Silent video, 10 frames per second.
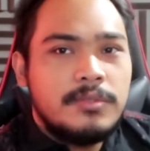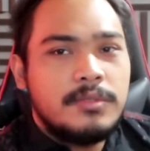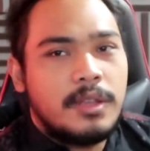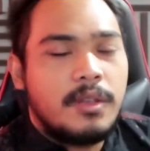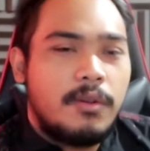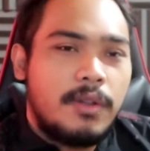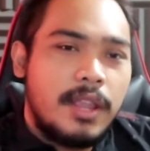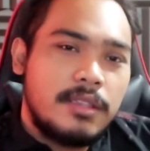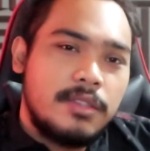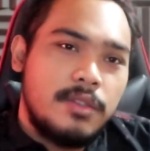to the
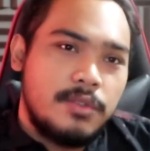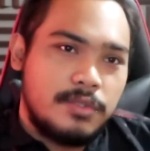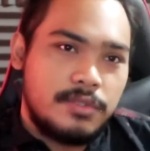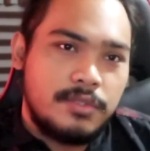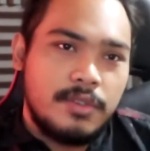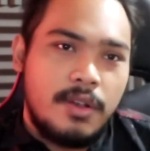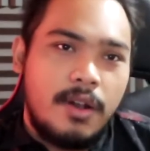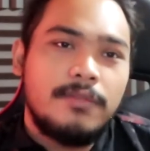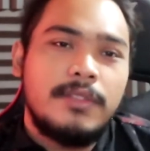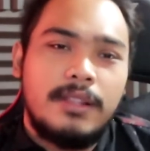correct use
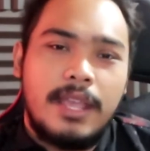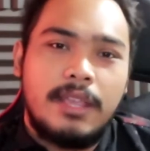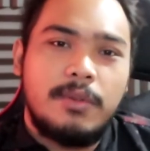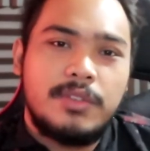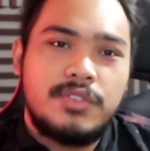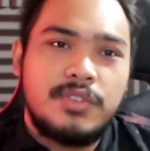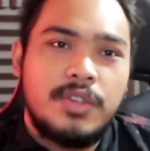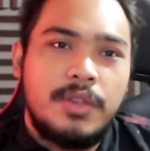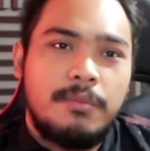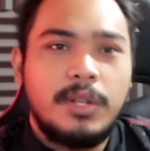of the language,
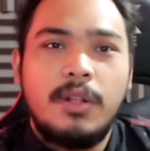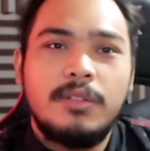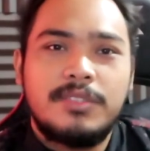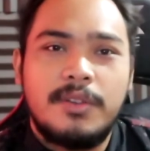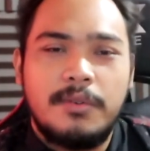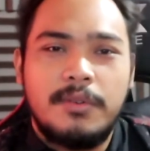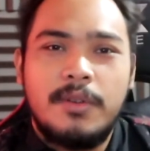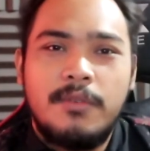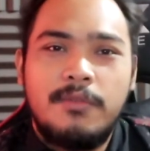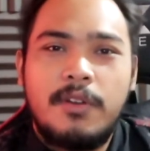but also
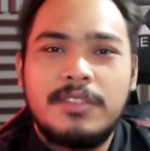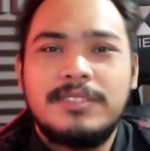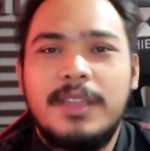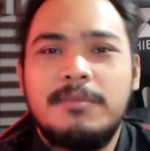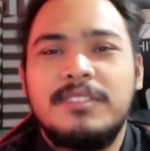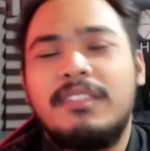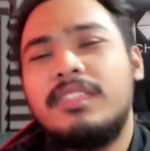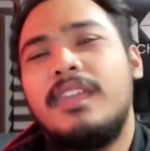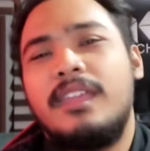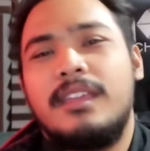force them to
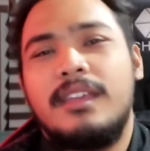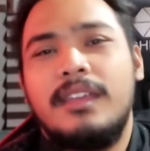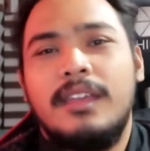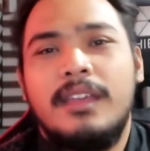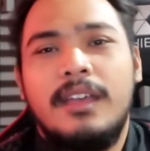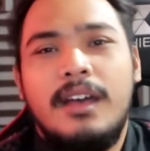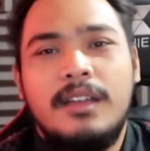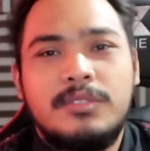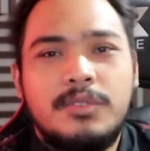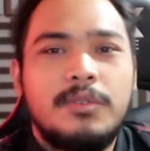think
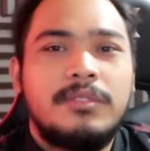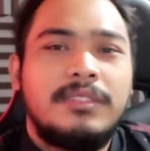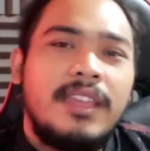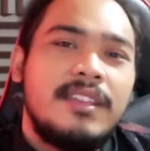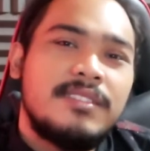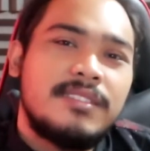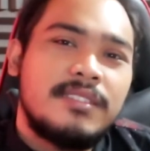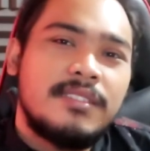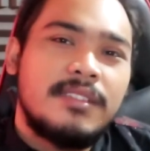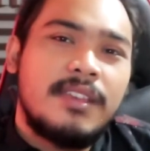through
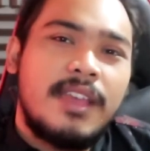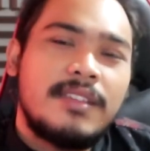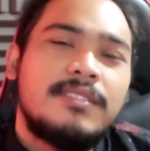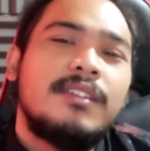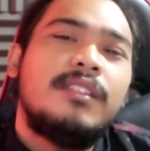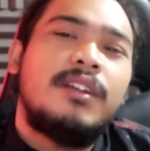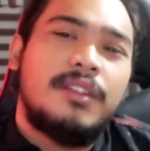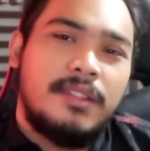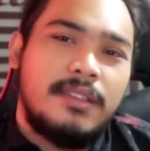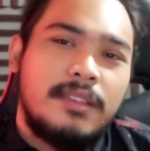things as they
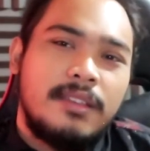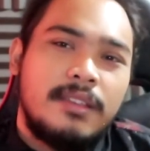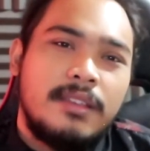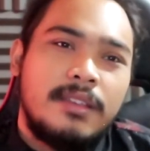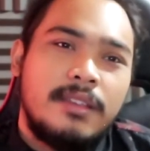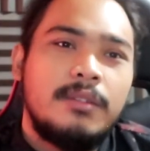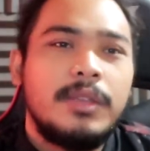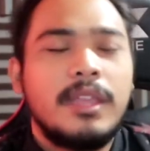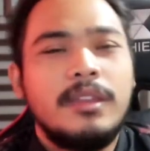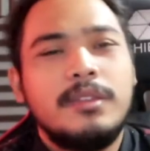learn.
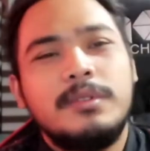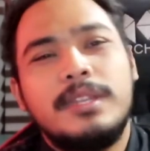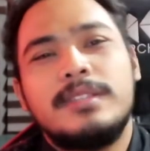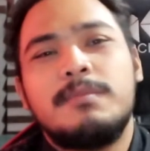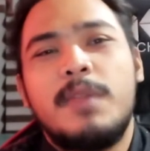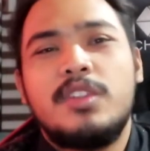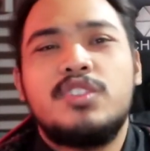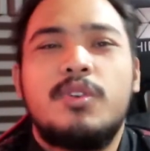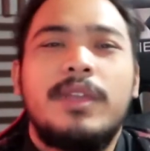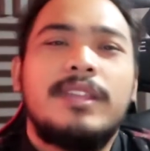We can do this by
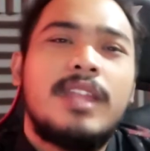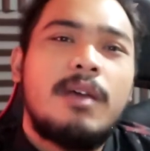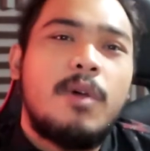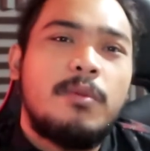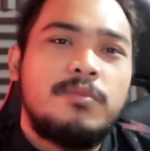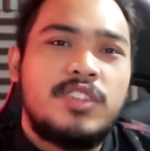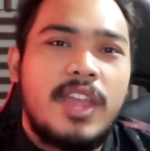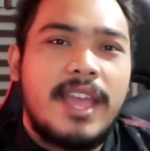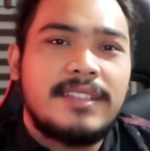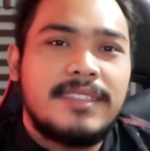showing them
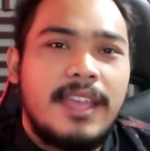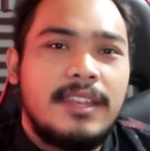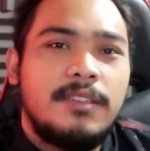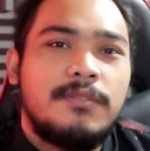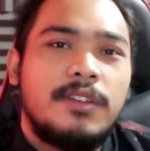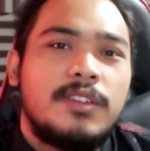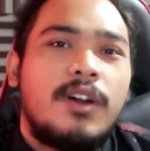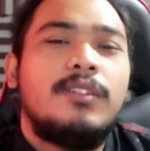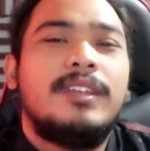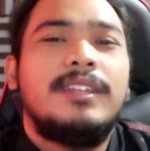objects and even
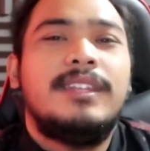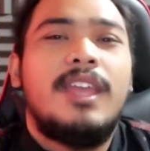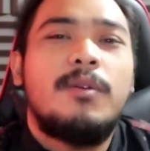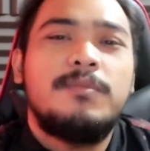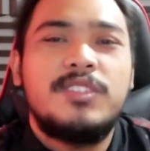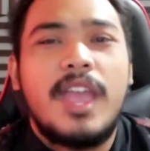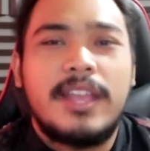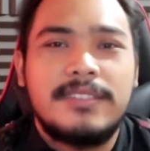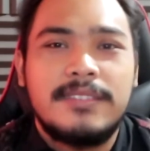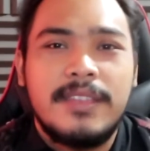calling the
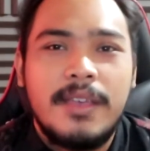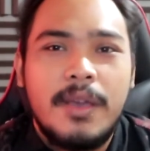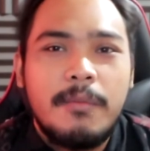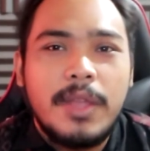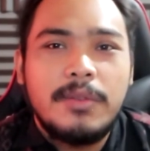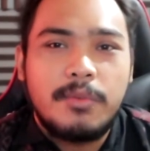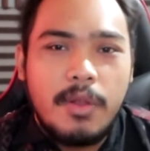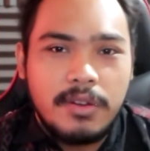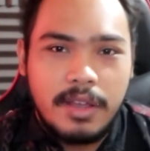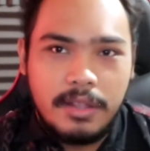objects by the
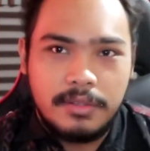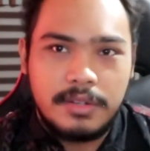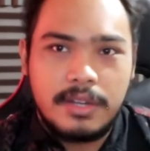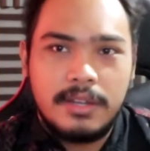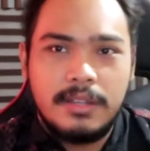wrong color,